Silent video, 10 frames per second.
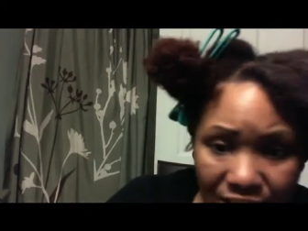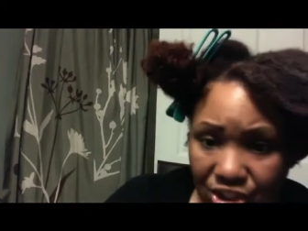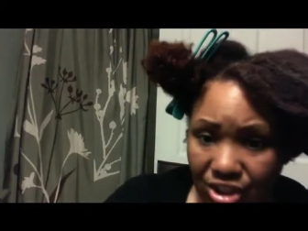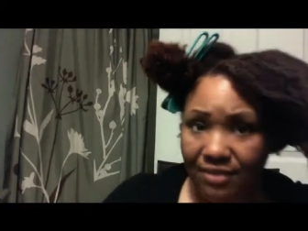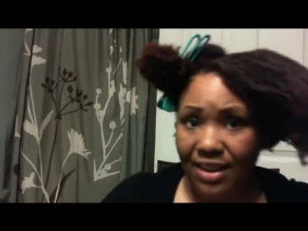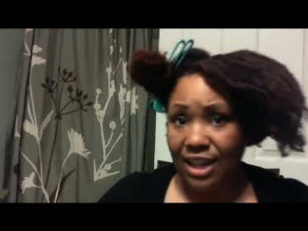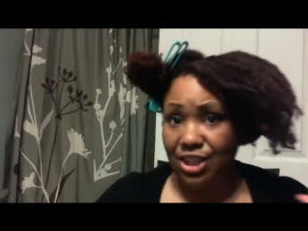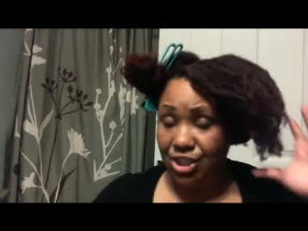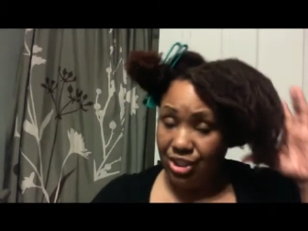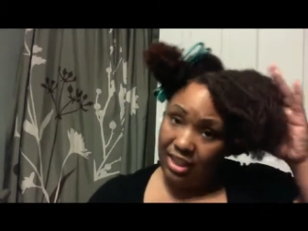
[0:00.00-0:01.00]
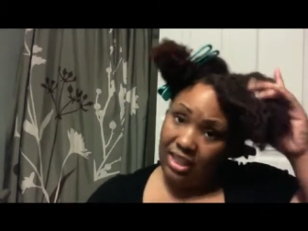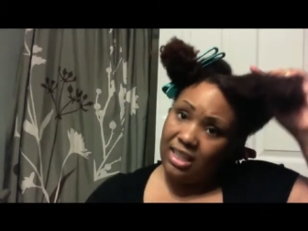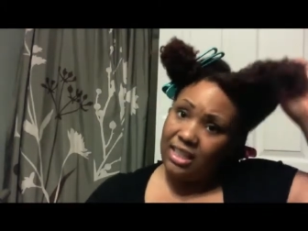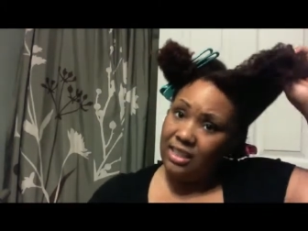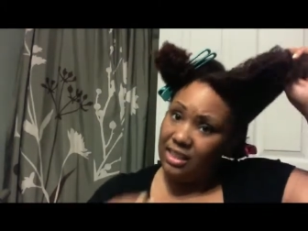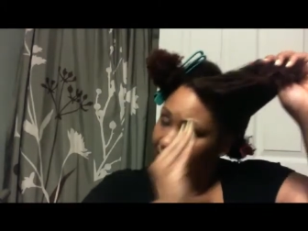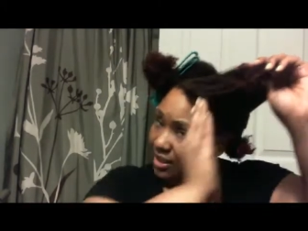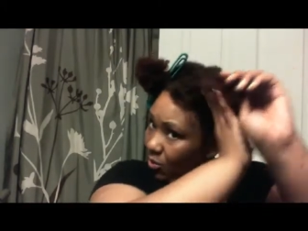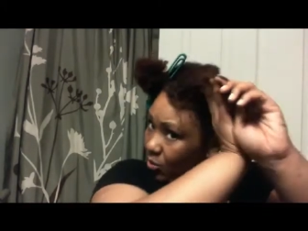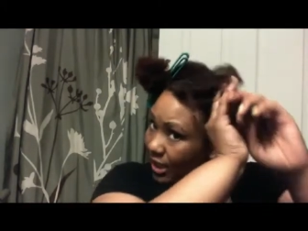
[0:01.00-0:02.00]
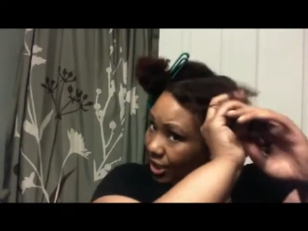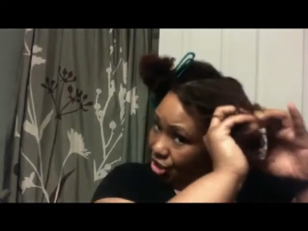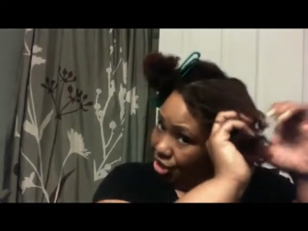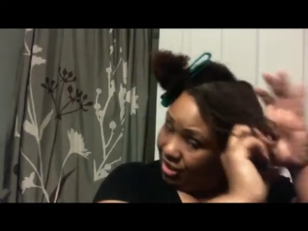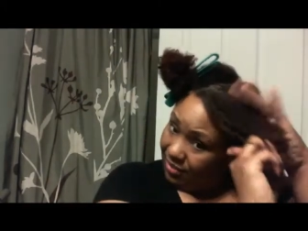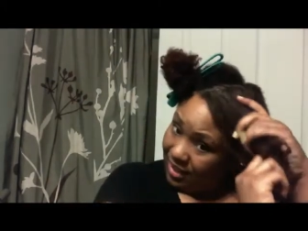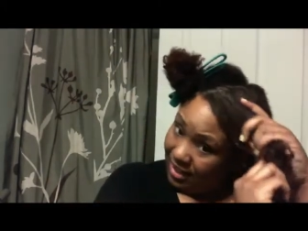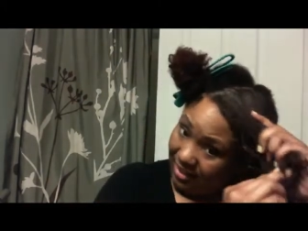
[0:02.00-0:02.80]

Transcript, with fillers: should have asked Shakina what I should have done.